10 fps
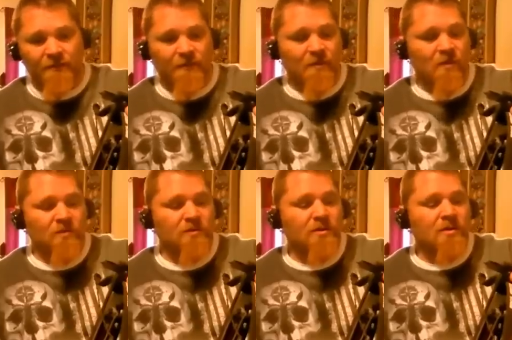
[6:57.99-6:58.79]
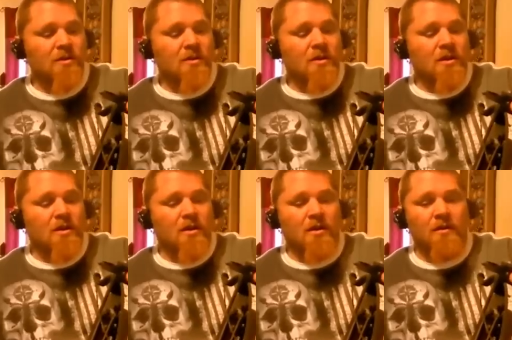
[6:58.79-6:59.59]
from the bolt.
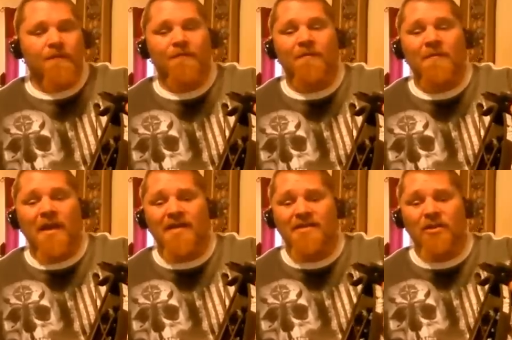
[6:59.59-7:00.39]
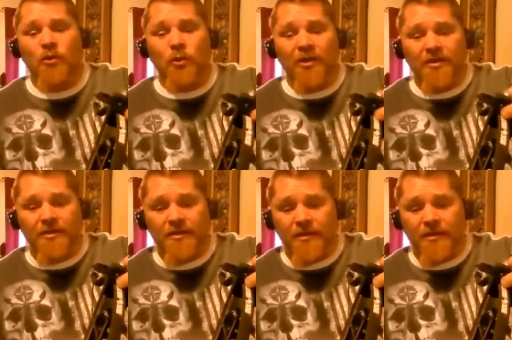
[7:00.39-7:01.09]
I actually glued it.